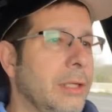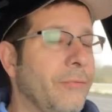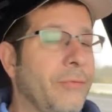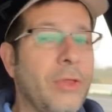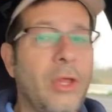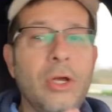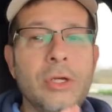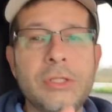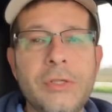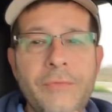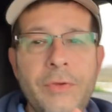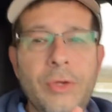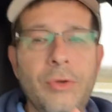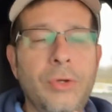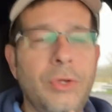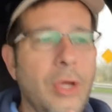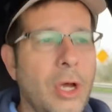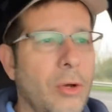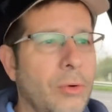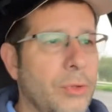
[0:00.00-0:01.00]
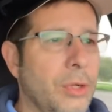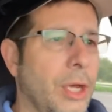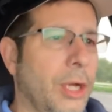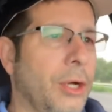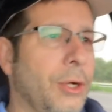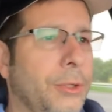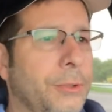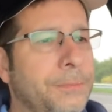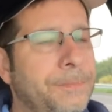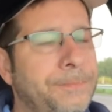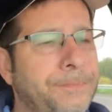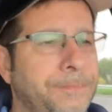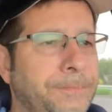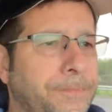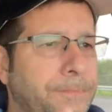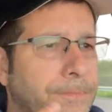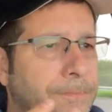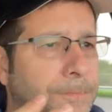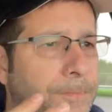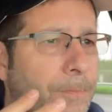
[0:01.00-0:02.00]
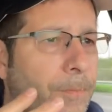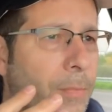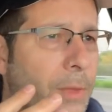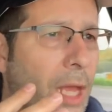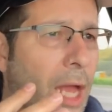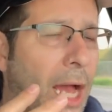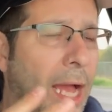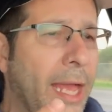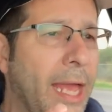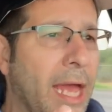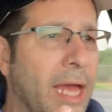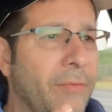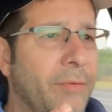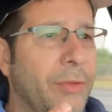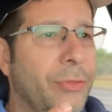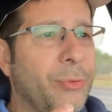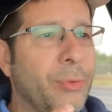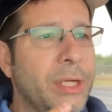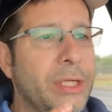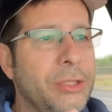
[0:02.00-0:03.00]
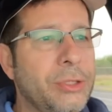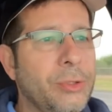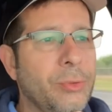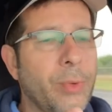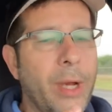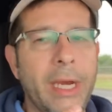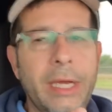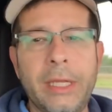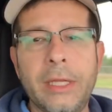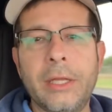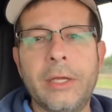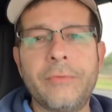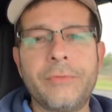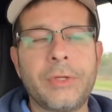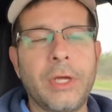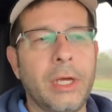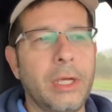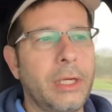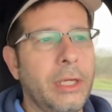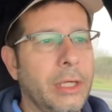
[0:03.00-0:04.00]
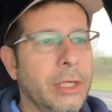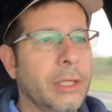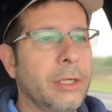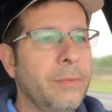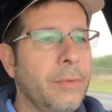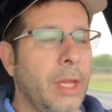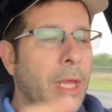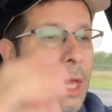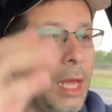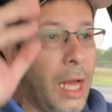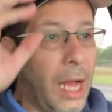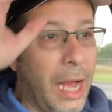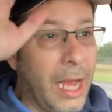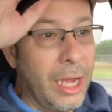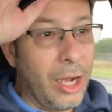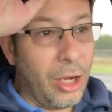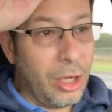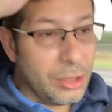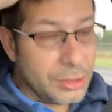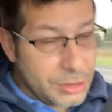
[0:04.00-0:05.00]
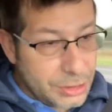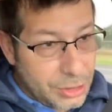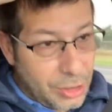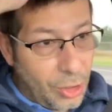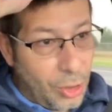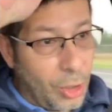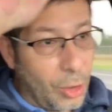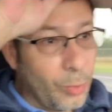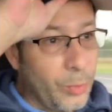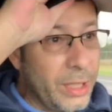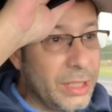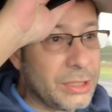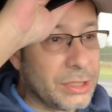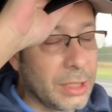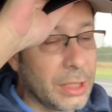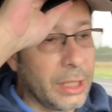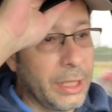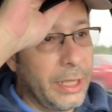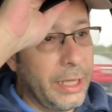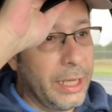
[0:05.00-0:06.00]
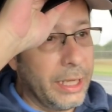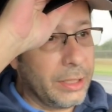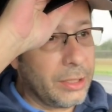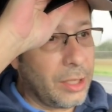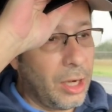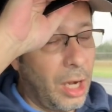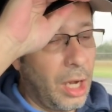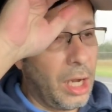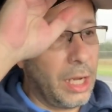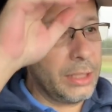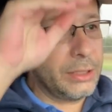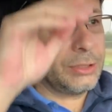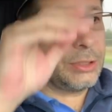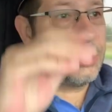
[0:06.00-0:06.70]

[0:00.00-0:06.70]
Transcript: For those of you who don't know, I have a 3.2 ready lift on here. I also originally had gone